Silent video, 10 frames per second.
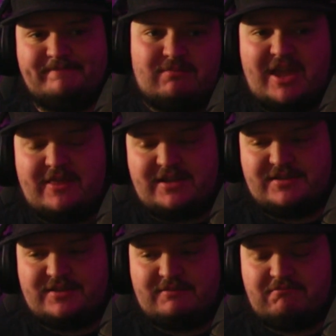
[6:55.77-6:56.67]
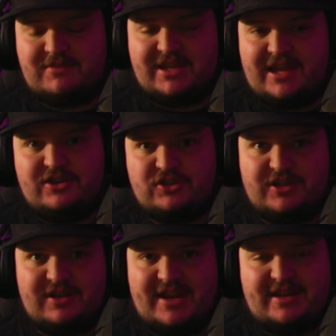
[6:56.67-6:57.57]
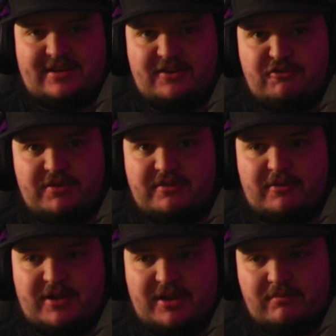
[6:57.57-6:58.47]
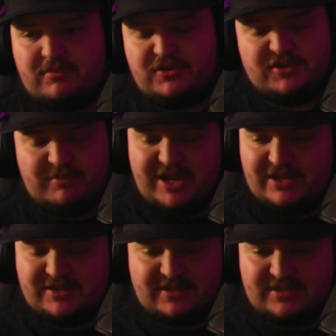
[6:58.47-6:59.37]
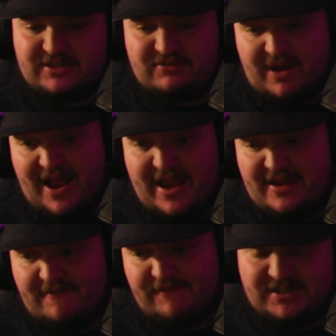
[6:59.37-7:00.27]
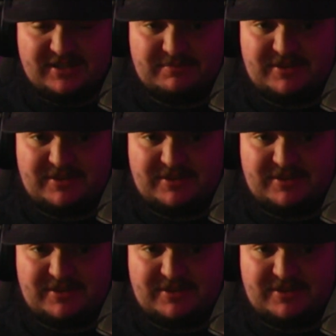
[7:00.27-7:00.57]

And that's the kind of shit I had to deal with growing up. There's so many instances where I had to fess up to